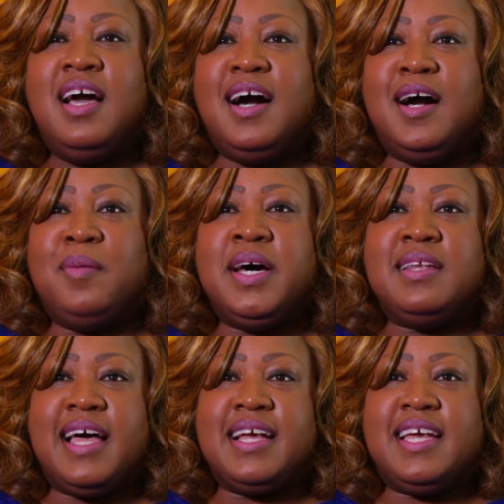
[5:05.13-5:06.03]

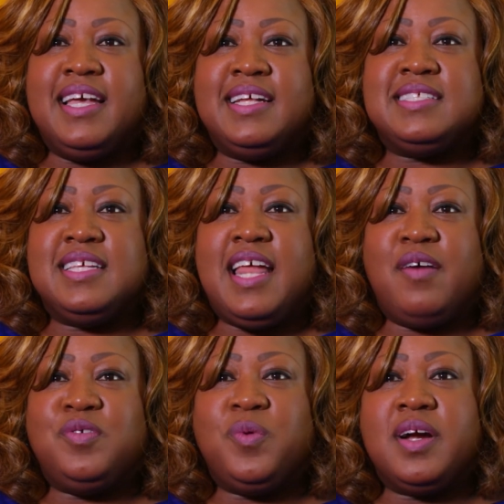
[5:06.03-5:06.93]
Unlike kids that
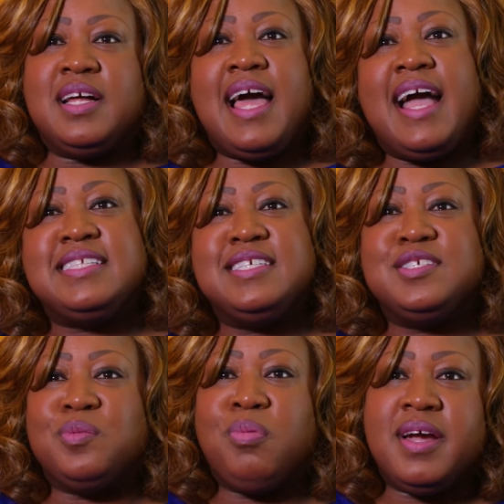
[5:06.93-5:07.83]
have to wear
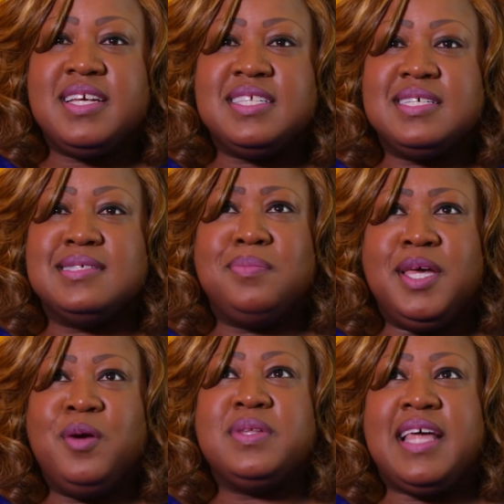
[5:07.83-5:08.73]
glasses or braces,
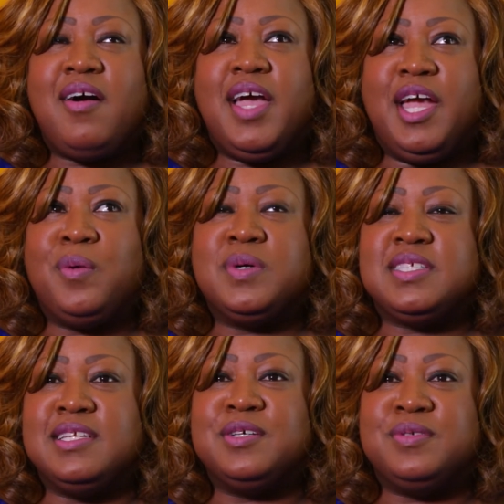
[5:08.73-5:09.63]
being without hair was
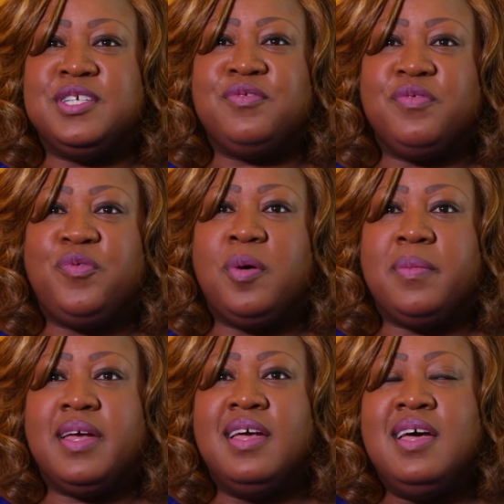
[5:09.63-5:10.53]
a little different for
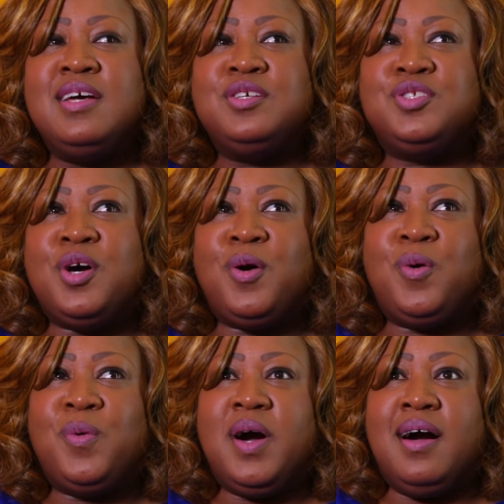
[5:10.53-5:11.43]
me.
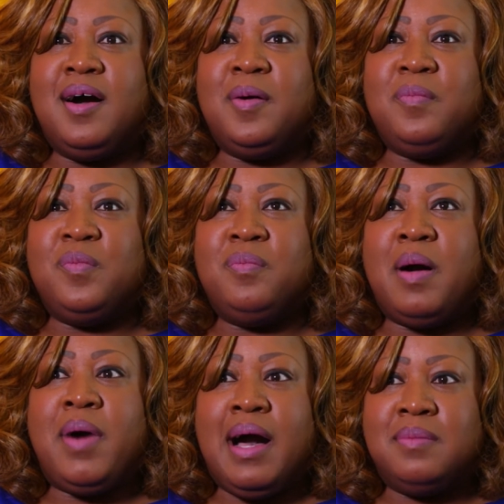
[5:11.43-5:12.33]
So my
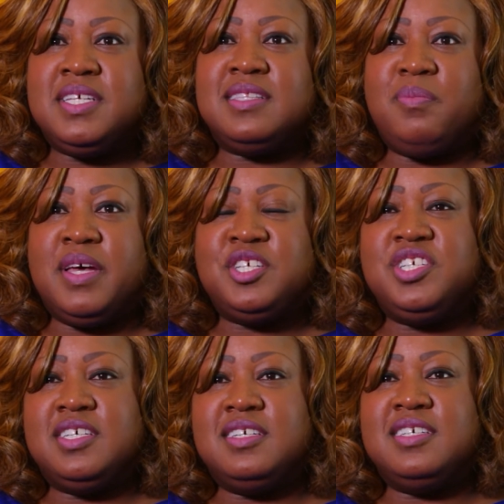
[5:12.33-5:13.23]
mom did the best
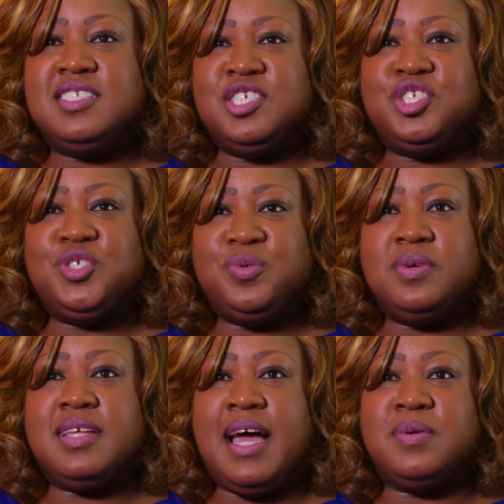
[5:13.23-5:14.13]
she could to
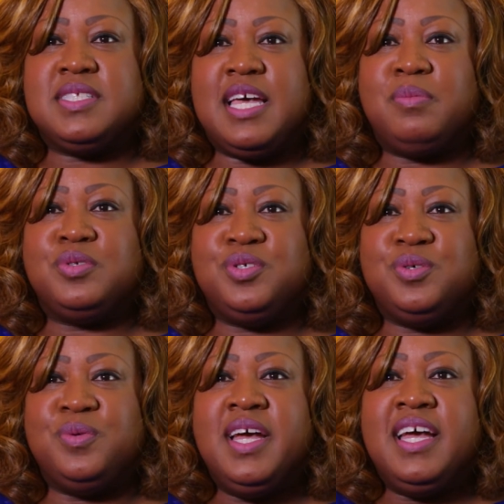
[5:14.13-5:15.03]
ensure that I was able
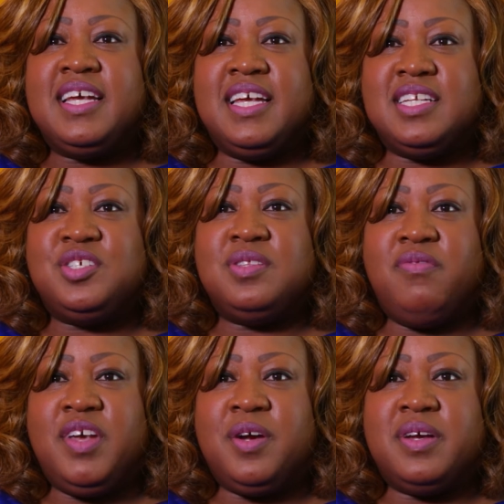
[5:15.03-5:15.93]
to get to the
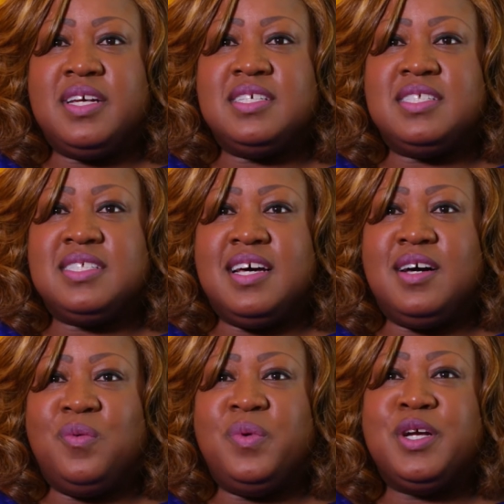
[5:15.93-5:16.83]
various
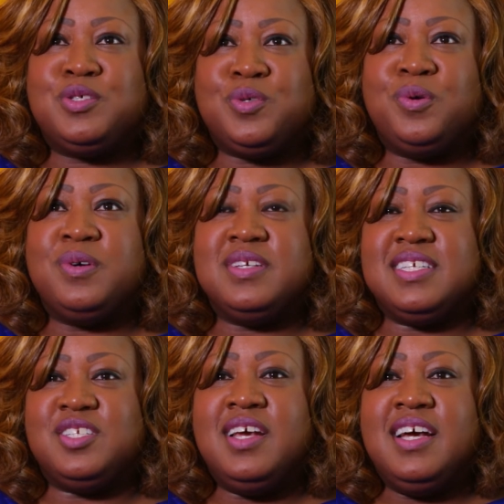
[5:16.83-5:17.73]
wig stores
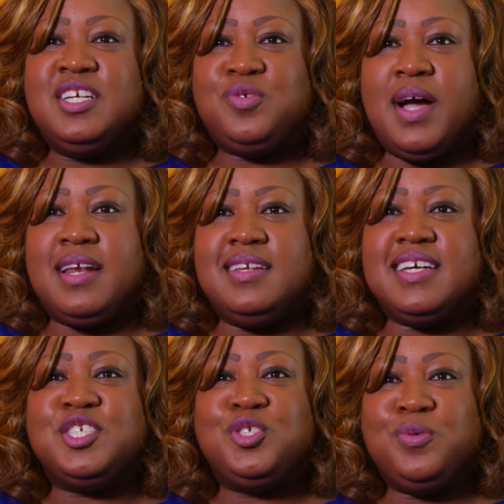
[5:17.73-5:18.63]
and try to
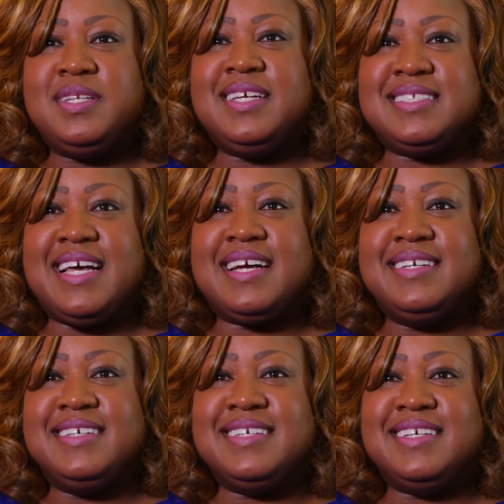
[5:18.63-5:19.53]
look as trendy as I
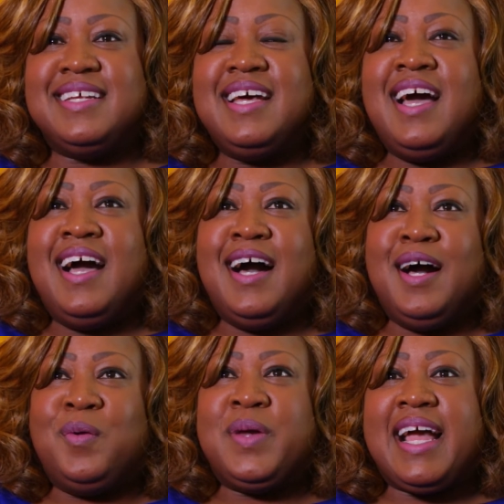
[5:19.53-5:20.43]
could.
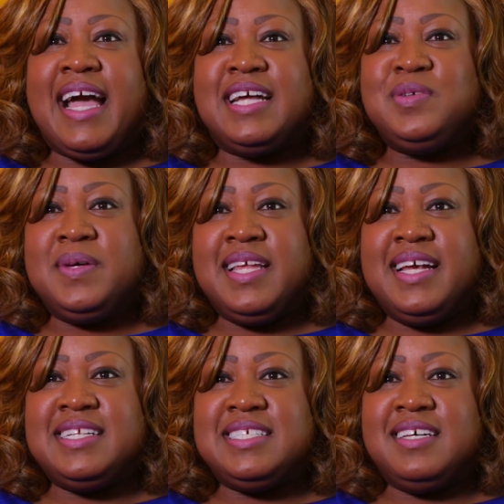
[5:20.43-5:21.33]
When I got to
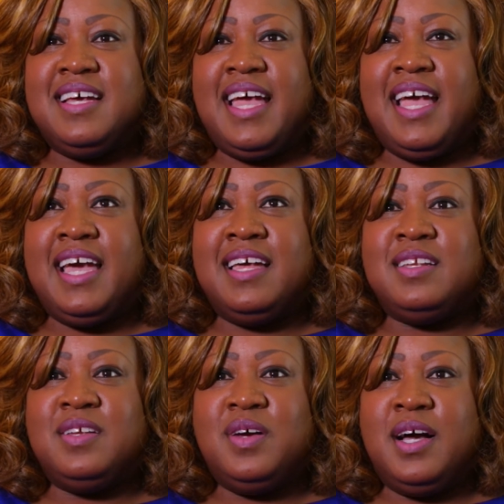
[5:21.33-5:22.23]
Atlanta
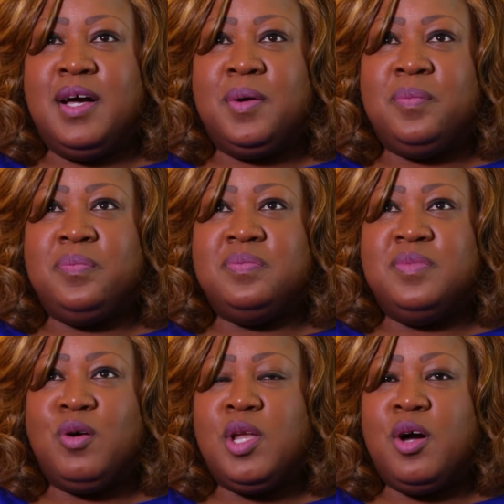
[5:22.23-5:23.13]
and
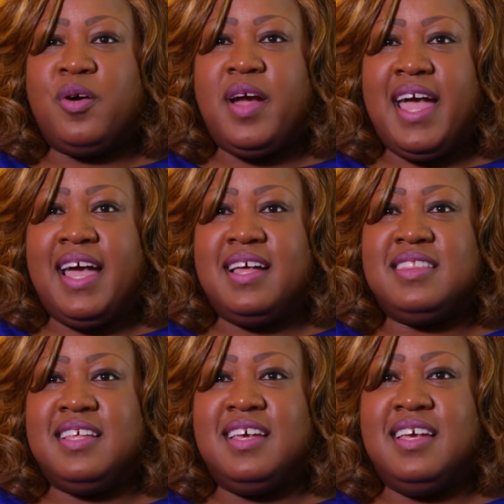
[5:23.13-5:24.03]
no longer
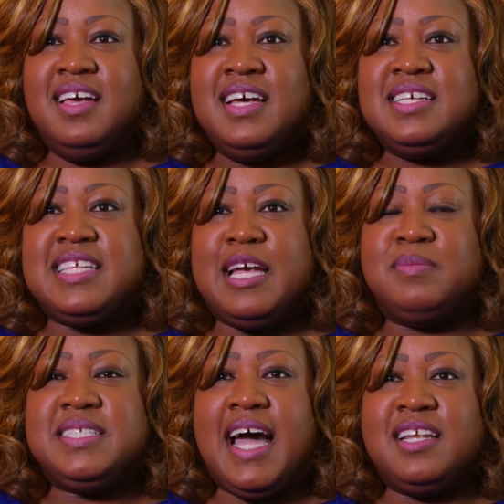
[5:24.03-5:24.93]
had the same
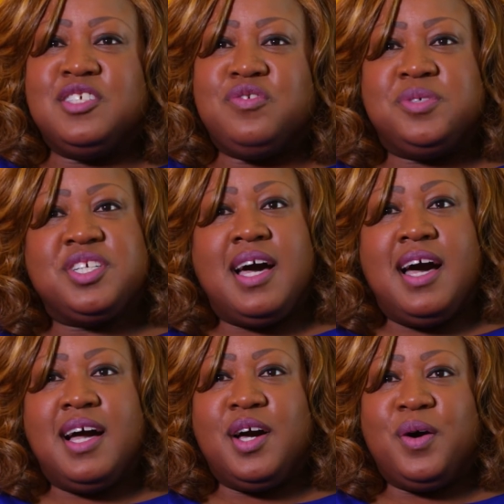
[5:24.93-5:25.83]
stylist from
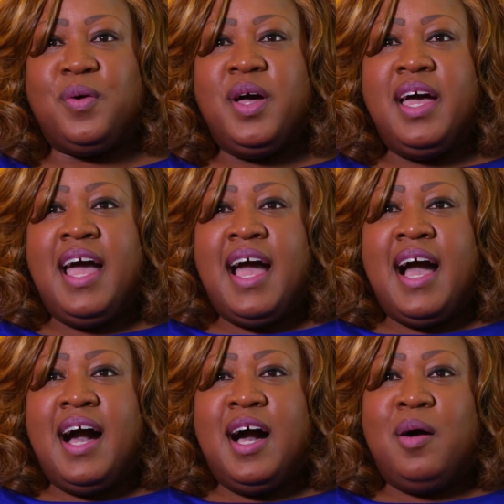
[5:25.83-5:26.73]
Chicago,
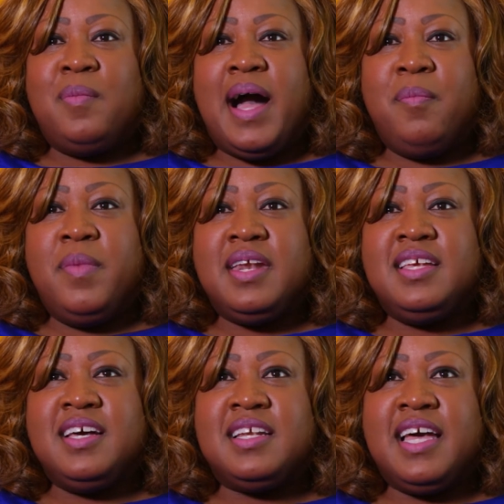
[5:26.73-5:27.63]
I met a
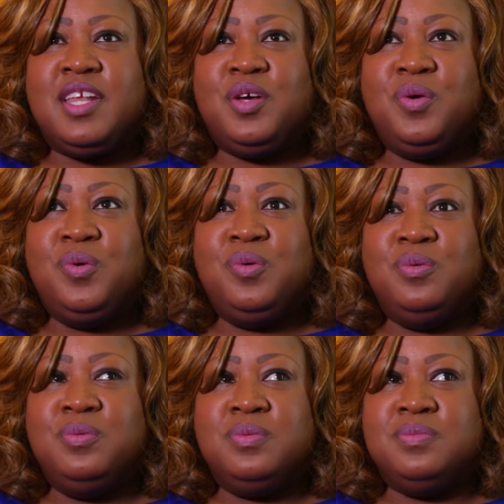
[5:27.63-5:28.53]
young lady
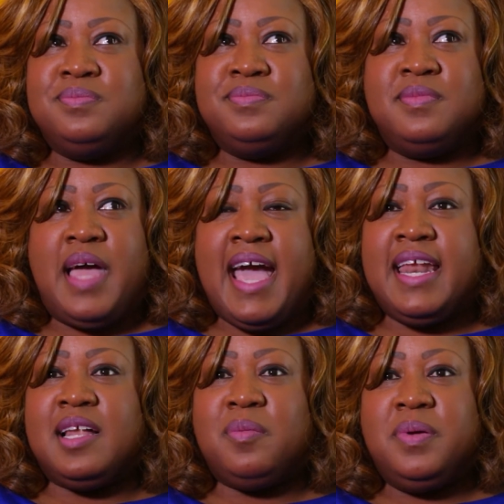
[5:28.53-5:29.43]
who had
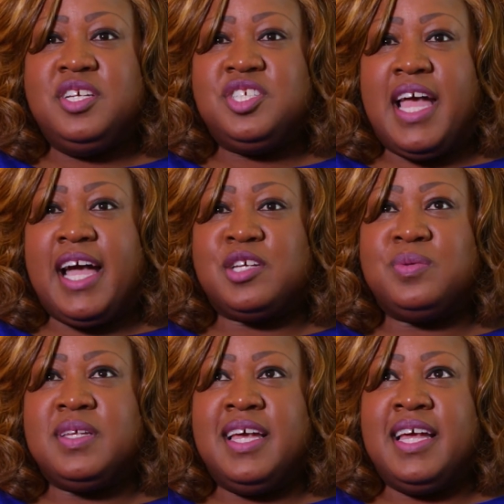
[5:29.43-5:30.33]
alopecia
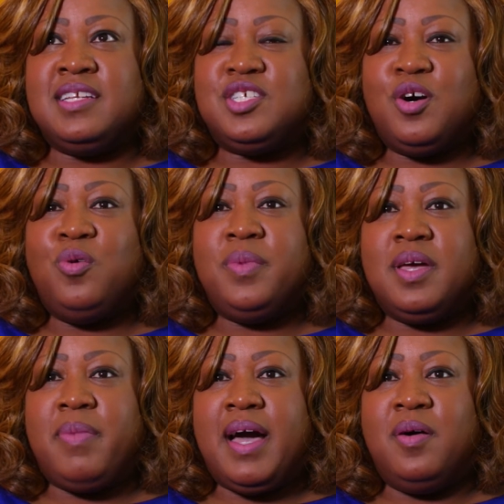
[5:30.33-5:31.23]
actually and told me
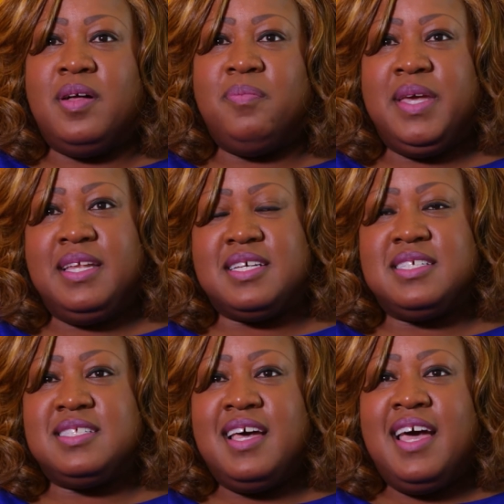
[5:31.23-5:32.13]
about
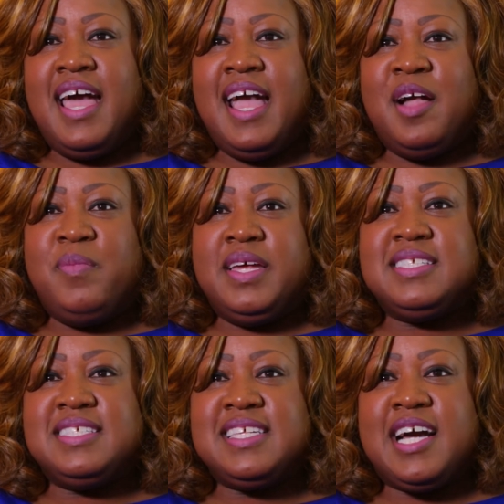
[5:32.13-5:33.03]
Mina's. And
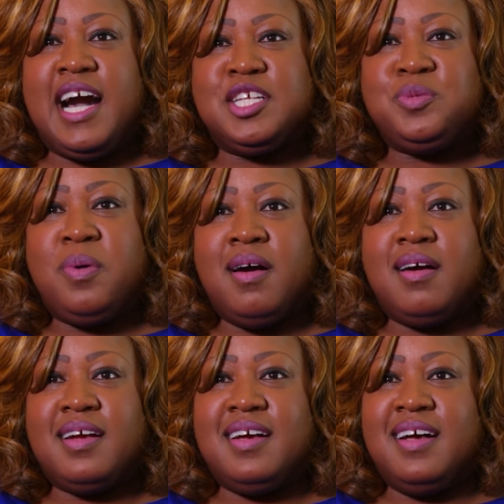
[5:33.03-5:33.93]
Mina's is in College
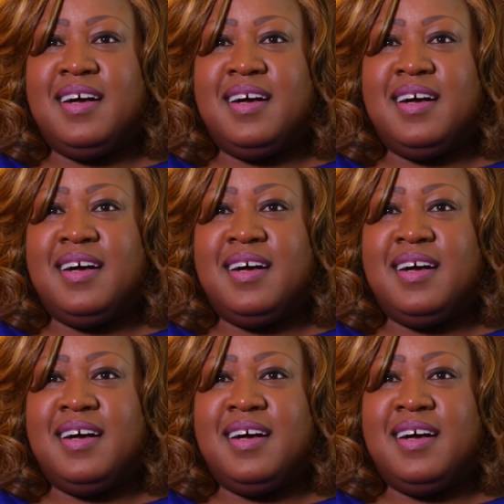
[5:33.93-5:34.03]
Park.